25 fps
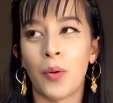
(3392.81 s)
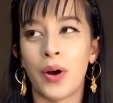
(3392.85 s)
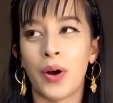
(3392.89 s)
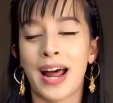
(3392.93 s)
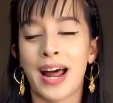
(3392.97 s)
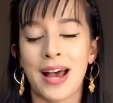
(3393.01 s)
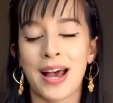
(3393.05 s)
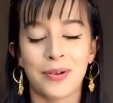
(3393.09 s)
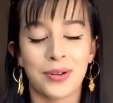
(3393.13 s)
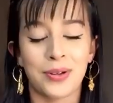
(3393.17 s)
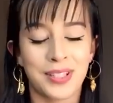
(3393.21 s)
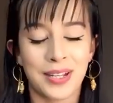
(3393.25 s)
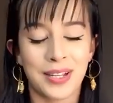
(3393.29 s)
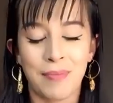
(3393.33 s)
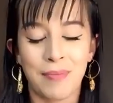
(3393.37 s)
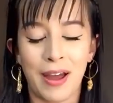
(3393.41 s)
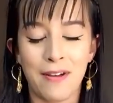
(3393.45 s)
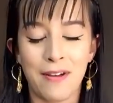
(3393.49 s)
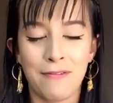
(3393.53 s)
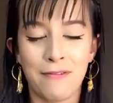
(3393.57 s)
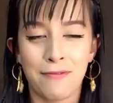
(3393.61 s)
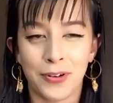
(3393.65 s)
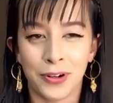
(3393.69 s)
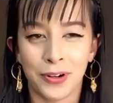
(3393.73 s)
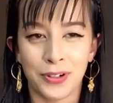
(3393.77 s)
when I was in
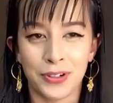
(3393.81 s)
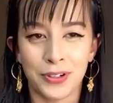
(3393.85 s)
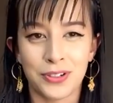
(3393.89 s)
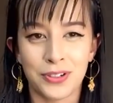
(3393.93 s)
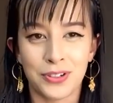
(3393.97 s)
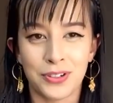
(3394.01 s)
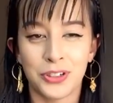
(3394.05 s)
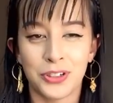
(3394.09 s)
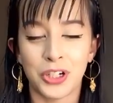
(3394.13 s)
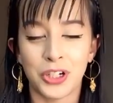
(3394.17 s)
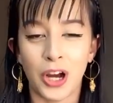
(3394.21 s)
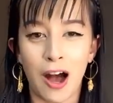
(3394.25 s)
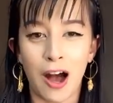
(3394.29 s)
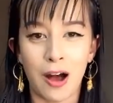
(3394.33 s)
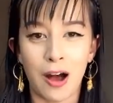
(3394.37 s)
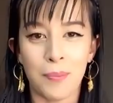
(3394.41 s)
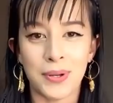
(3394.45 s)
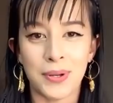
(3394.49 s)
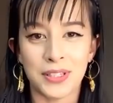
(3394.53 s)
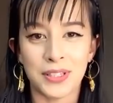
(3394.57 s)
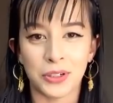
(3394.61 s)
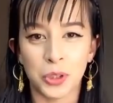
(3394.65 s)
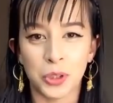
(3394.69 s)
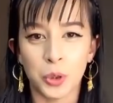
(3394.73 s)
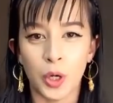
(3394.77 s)
my first job
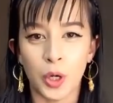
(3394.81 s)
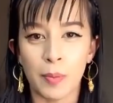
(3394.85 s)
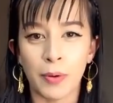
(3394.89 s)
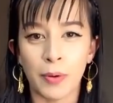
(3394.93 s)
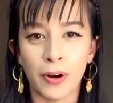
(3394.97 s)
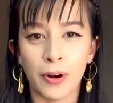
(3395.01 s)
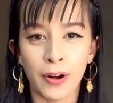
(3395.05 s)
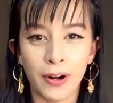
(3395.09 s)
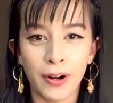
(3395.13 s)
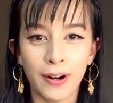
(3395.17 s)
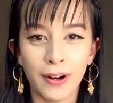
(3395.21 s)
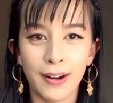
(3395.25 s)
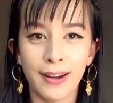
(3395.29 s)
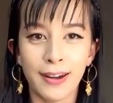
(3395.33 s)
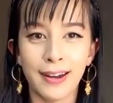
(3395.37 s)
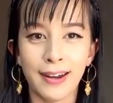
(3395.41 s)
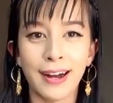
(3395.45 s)
as a trimmer,